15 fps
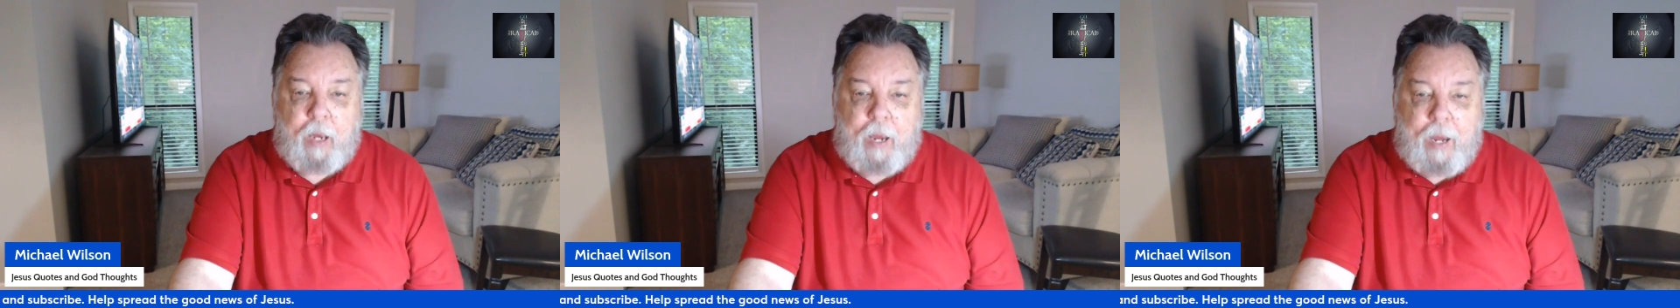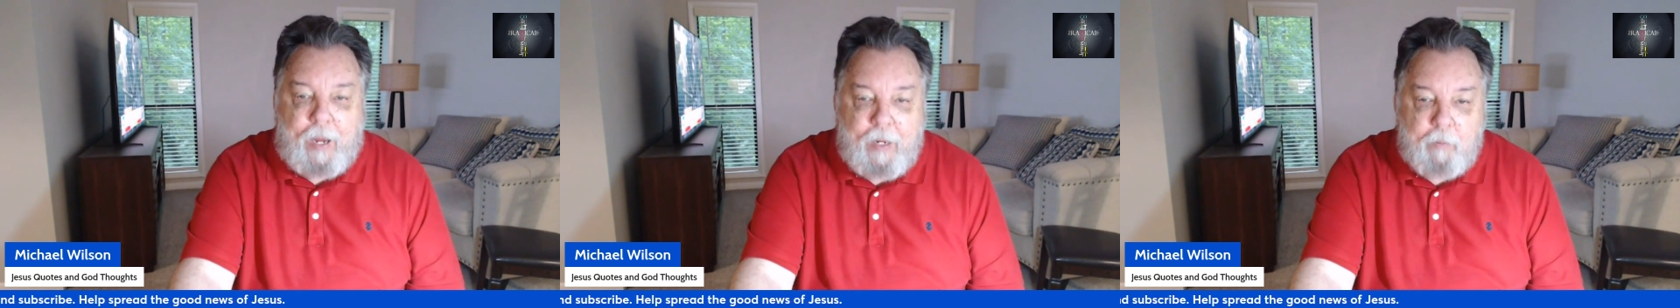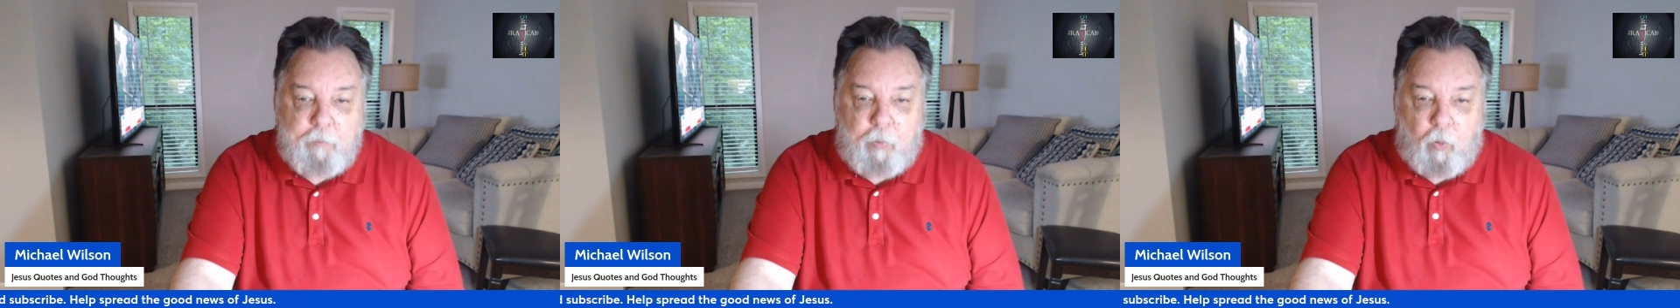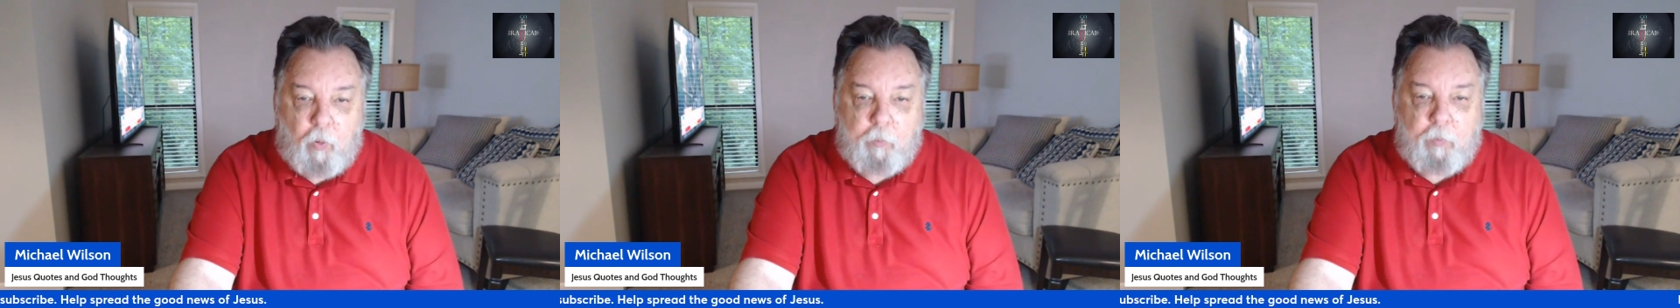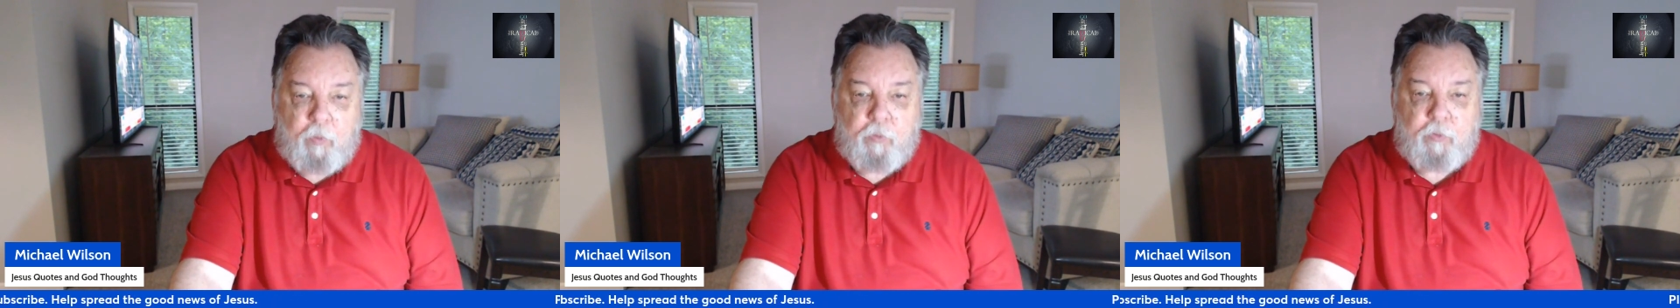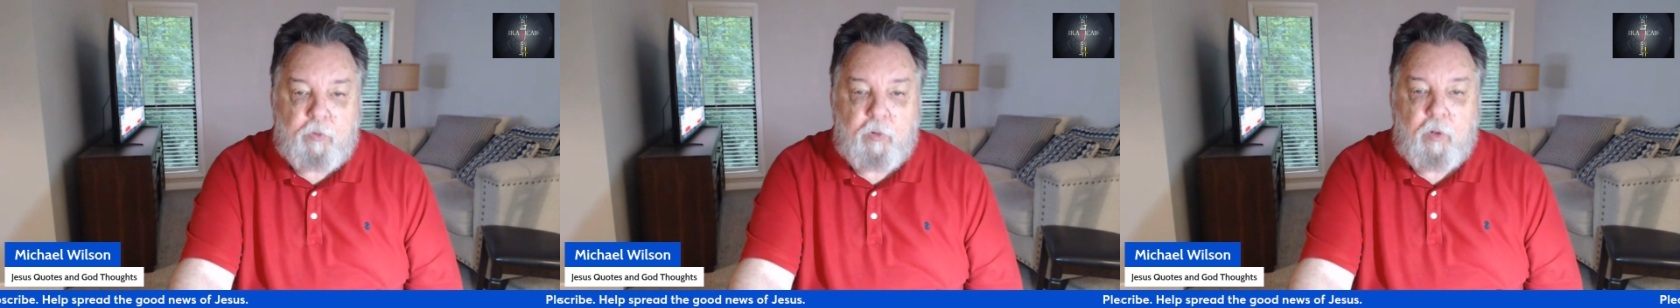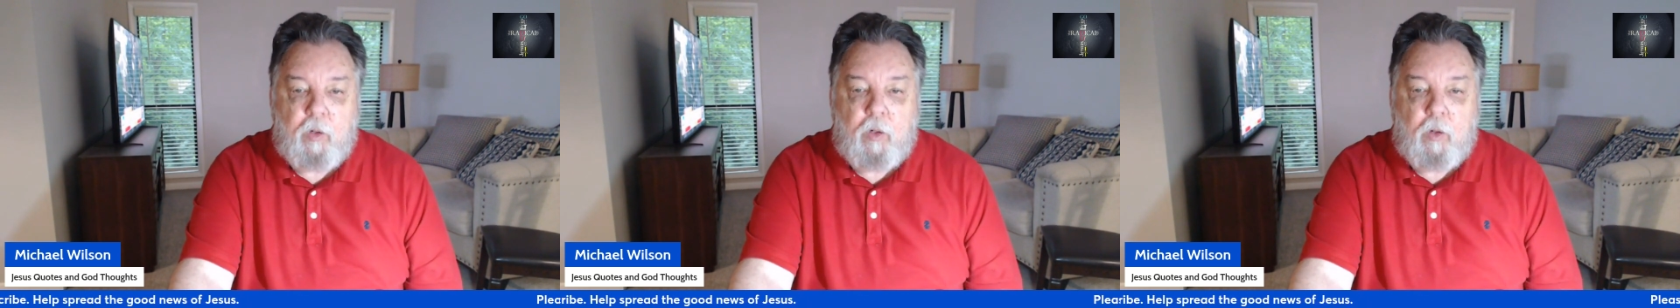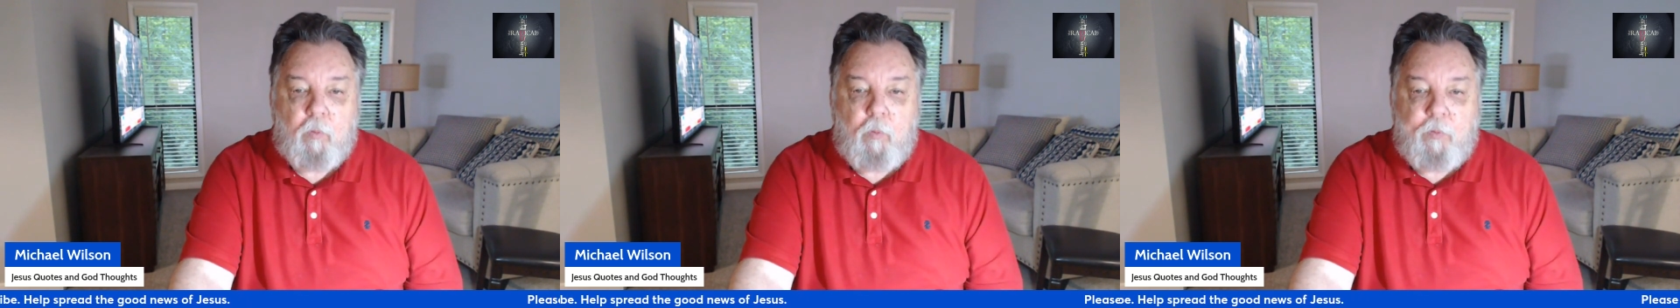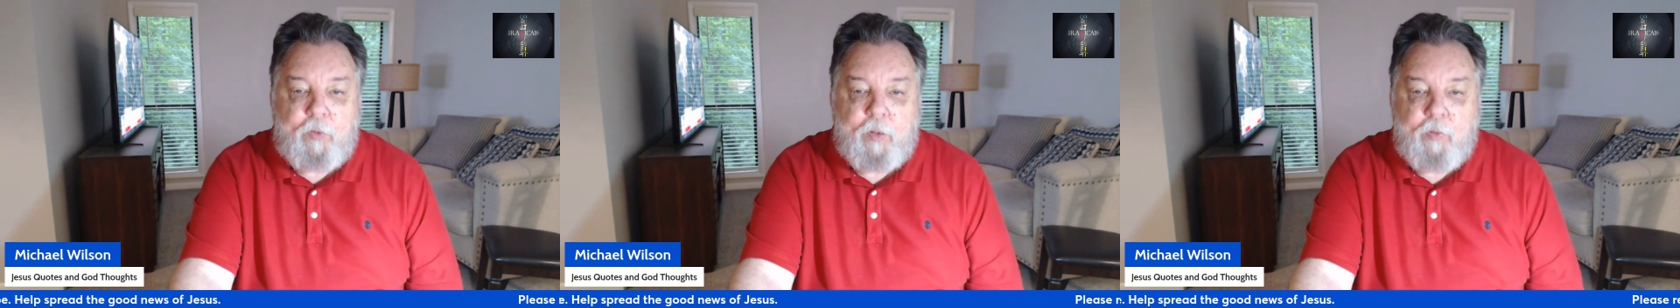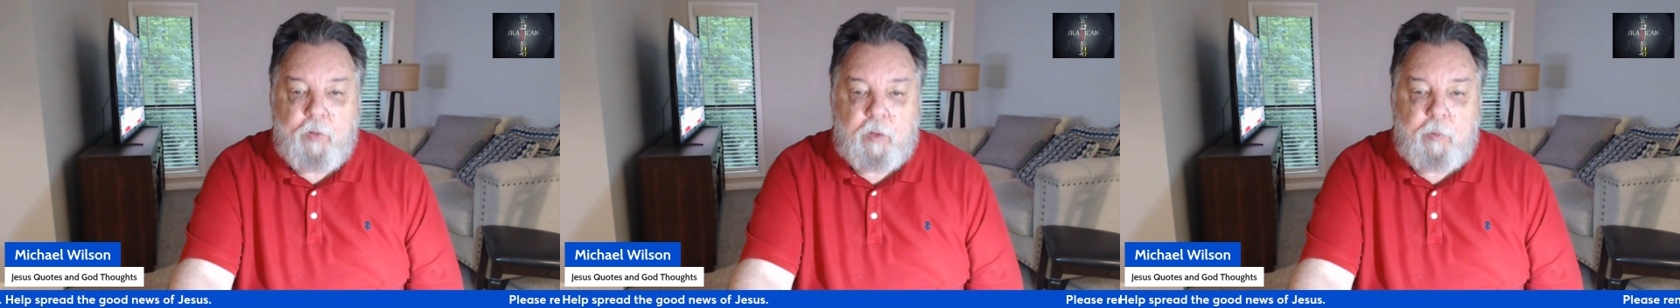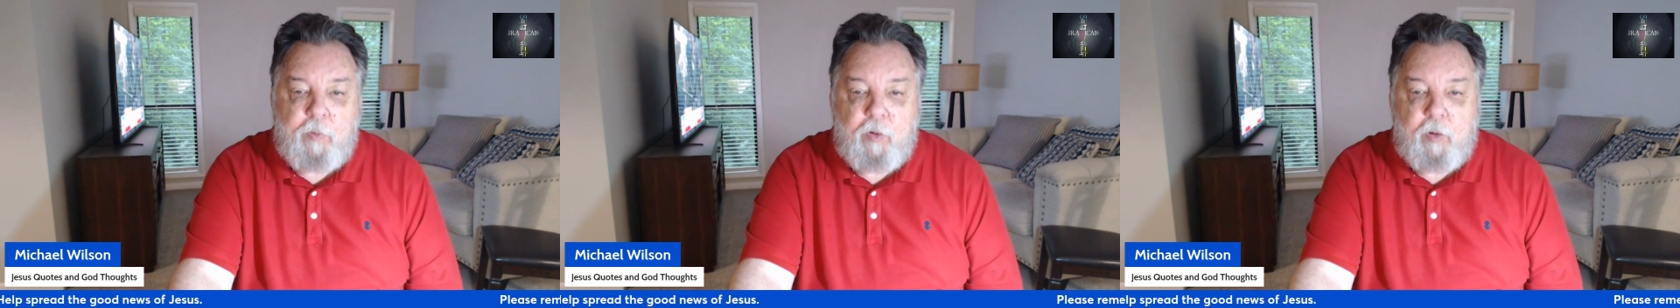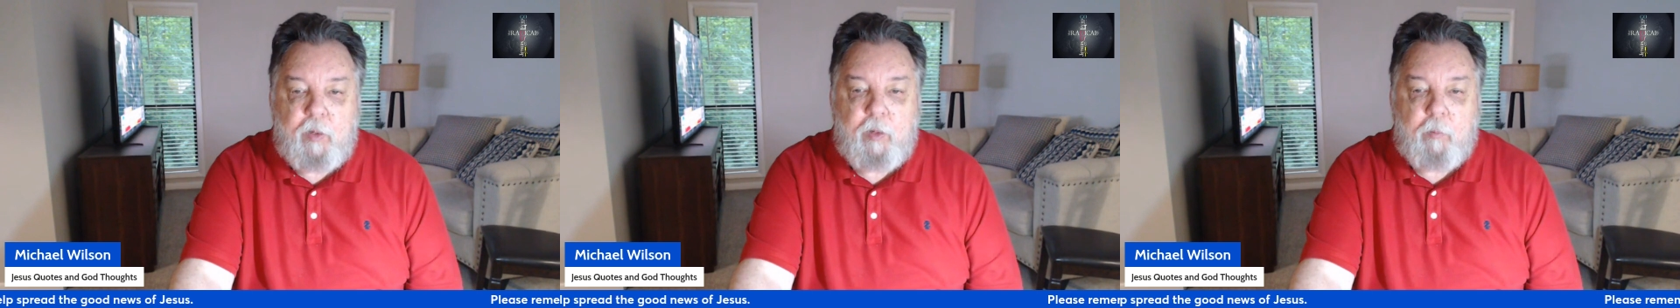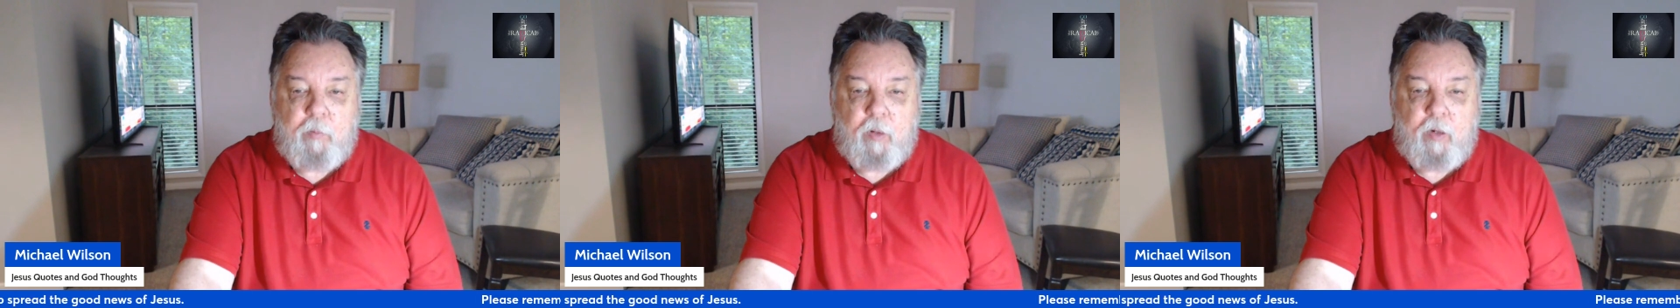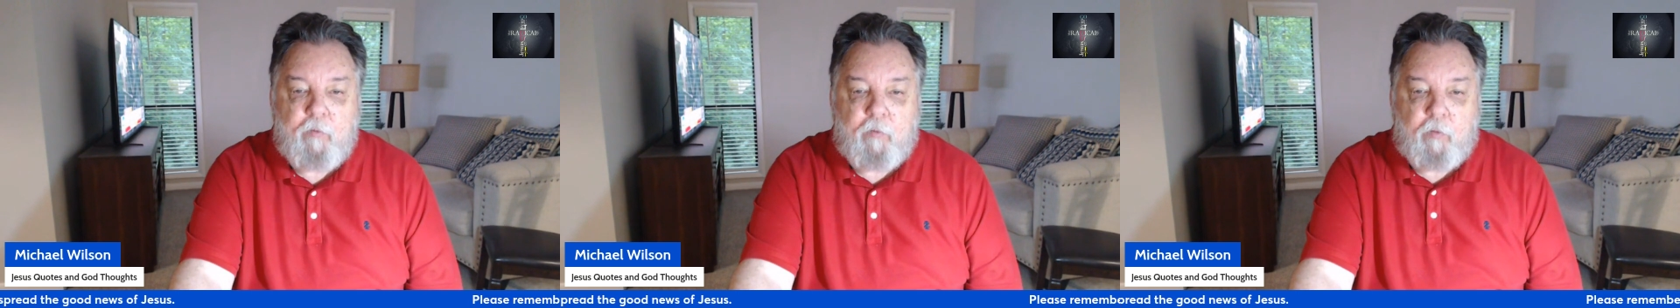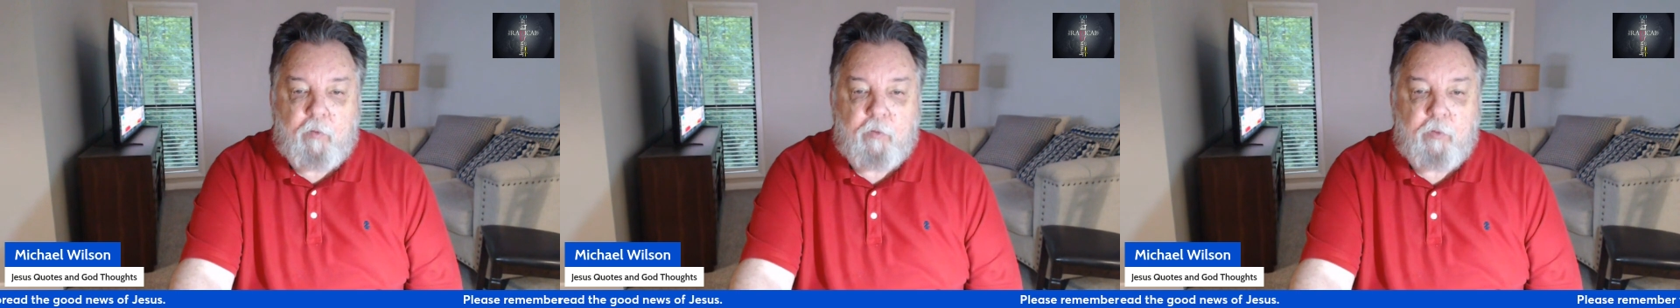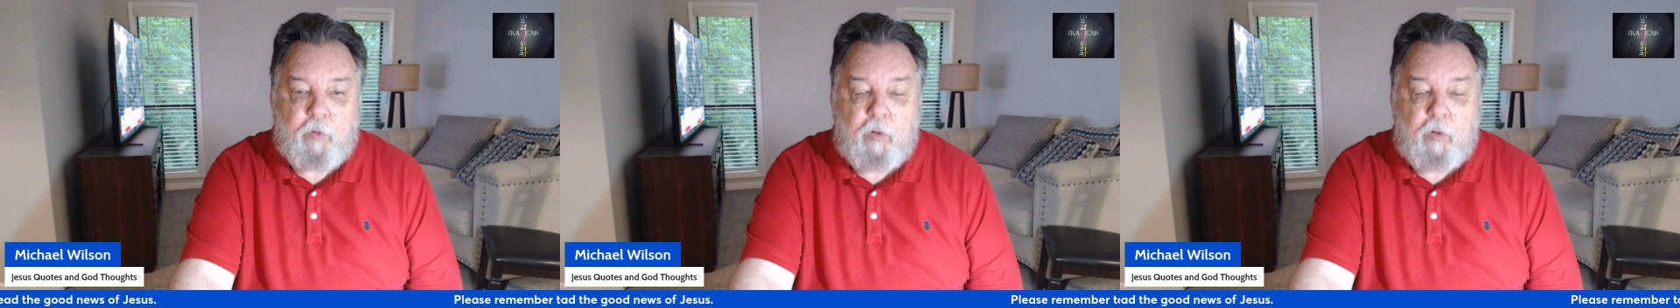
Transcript: and purpose within the community of believers.